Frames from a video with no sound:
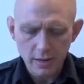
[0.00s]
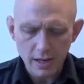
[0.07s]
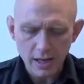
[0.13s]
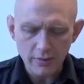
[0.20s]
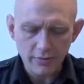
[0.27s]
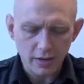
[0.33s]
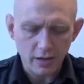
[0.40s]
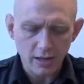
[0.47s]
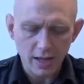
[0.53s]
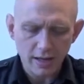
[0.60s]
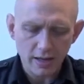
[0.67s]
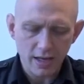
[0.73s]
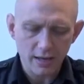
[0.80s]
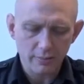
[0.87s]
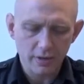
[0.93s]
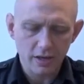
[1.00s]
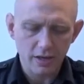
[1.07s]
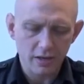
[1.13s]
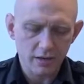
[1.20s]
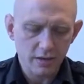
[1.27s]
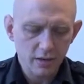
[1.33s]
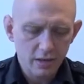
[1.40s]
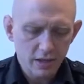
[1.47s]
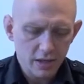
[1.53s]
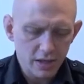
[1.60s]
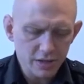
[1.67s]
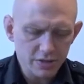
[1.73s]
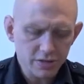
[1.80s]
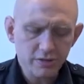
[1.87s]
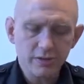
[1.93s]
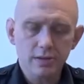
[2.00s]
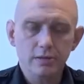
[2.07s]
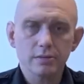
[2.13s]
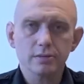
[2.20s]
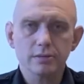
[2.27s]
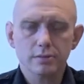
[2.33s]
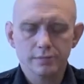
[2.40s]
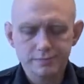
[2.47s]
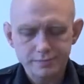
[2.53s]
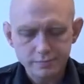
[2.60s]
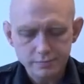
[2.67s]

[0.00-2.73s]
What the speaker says: and the Klein Lab kit. Each of these